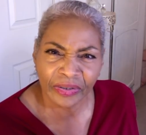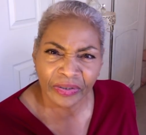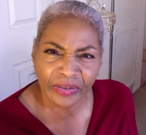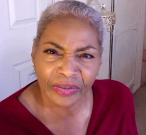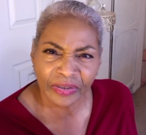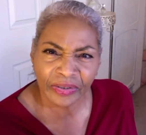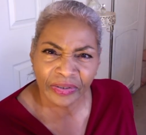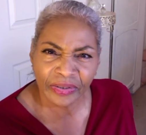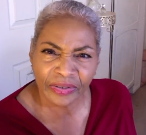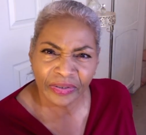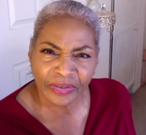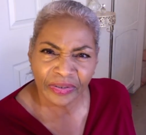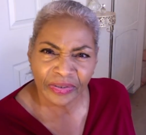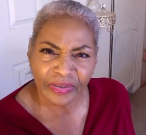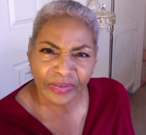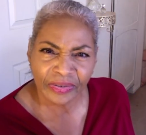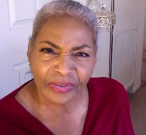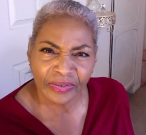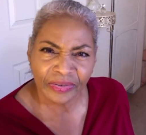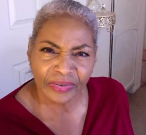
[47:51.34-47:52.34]

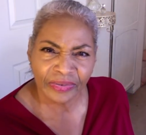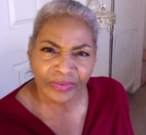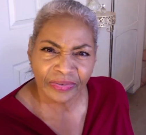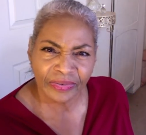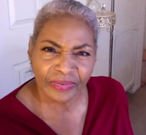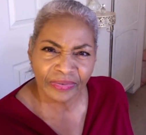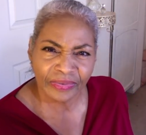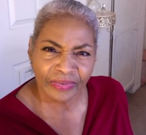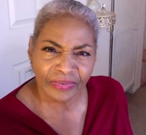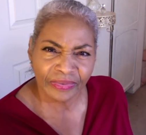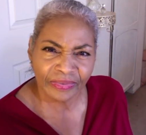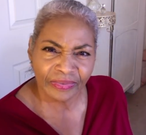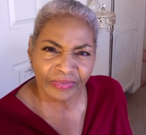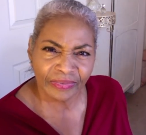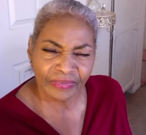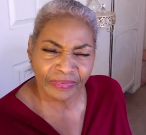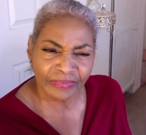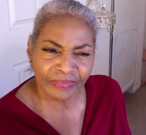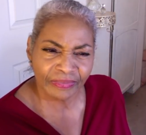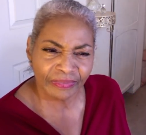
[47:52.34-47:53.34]

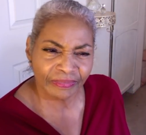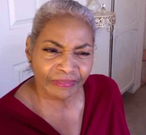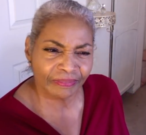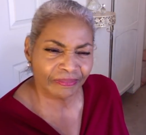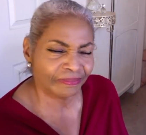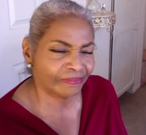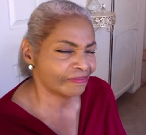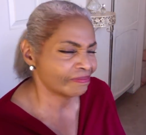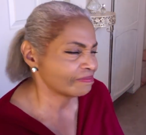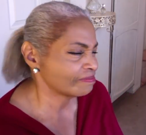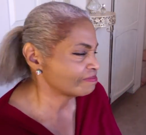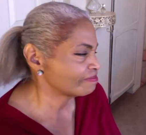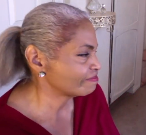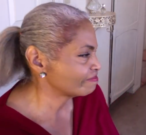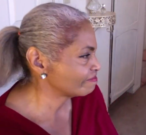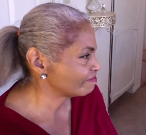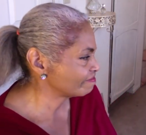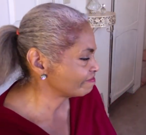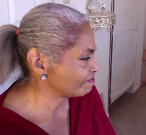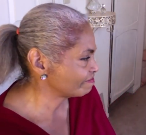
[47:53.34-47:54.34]

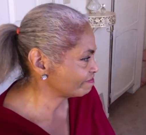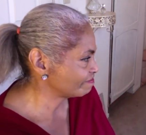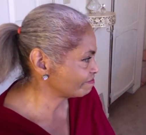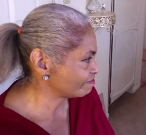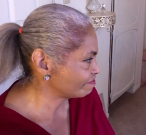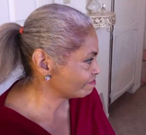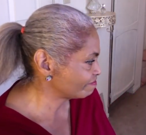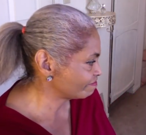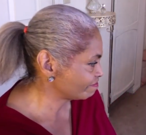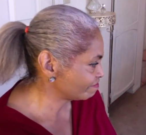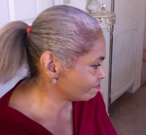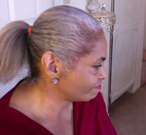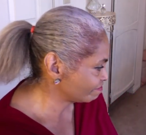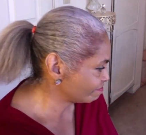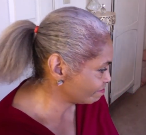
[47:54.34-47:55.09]
No one is speaking in this clip.